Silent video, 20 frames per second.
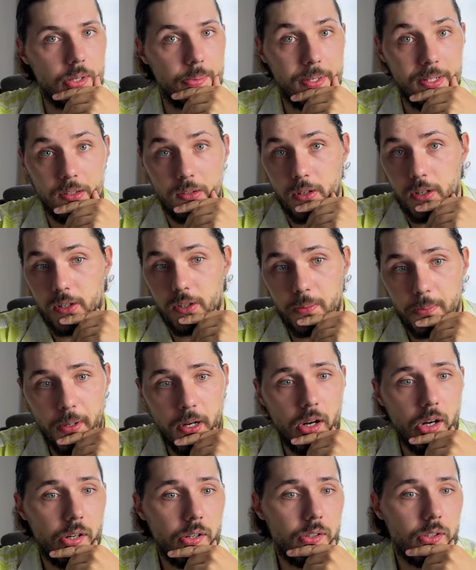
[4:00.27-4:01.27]
about to
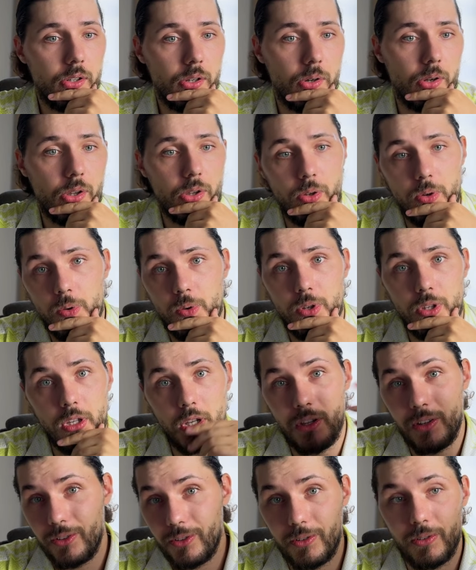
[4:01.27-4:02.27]
expire, so you
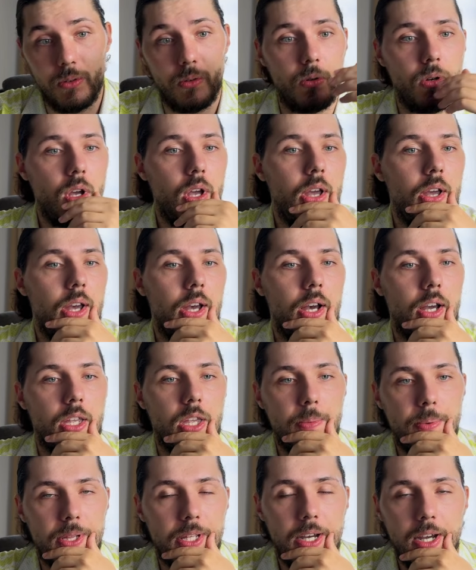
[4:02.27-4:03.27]
need to
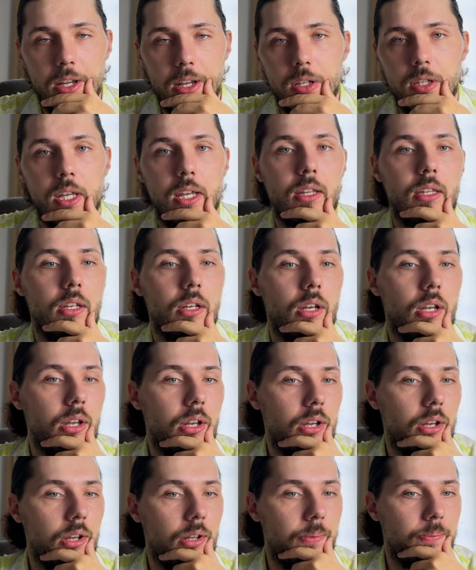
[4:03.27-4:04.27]
keep an eye on it
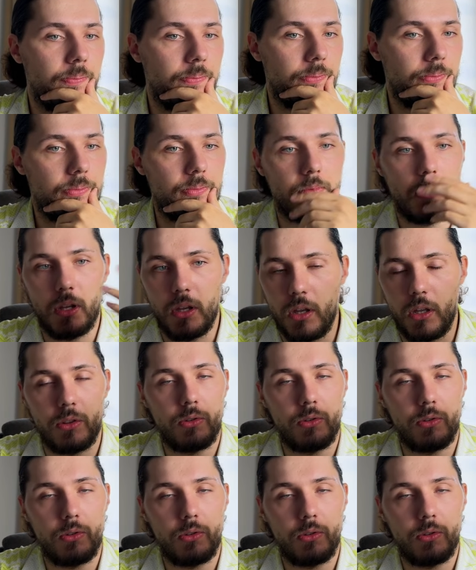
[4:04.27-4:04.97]
and